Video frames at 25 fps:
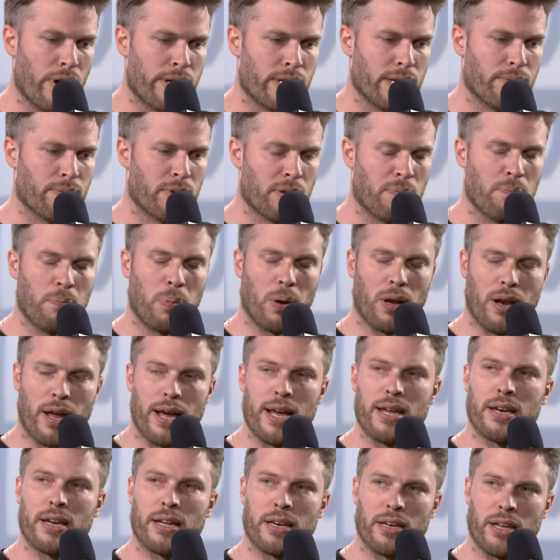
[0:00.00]
him
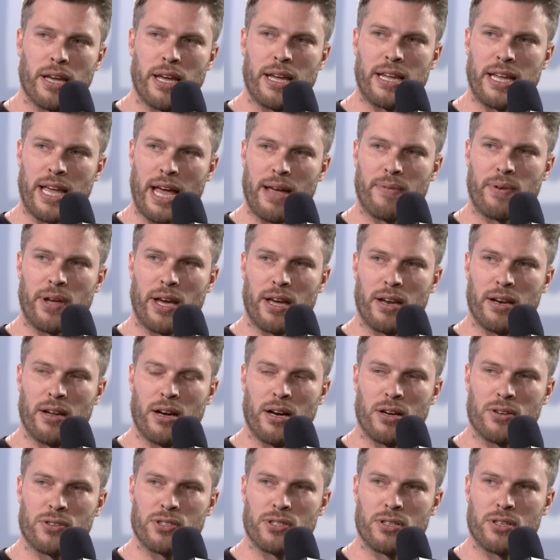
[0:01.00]
complaining that he kept getting
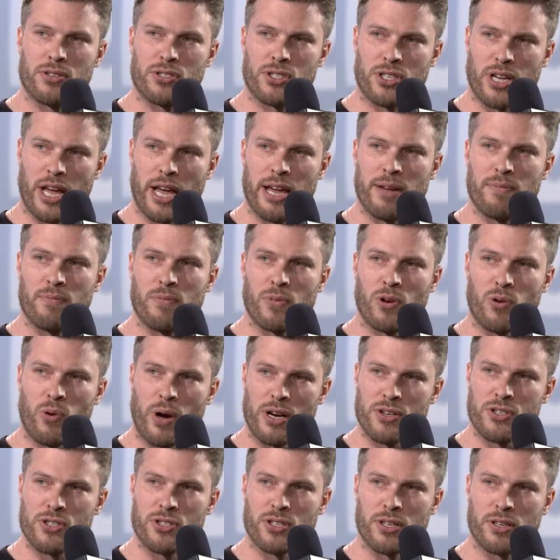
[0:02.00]
asked the same
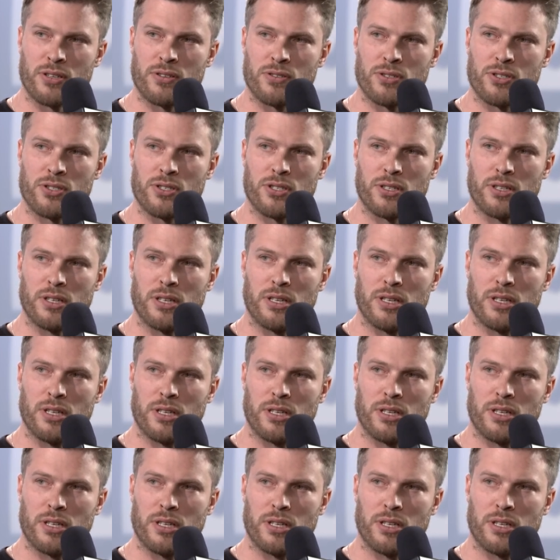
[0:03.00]
questions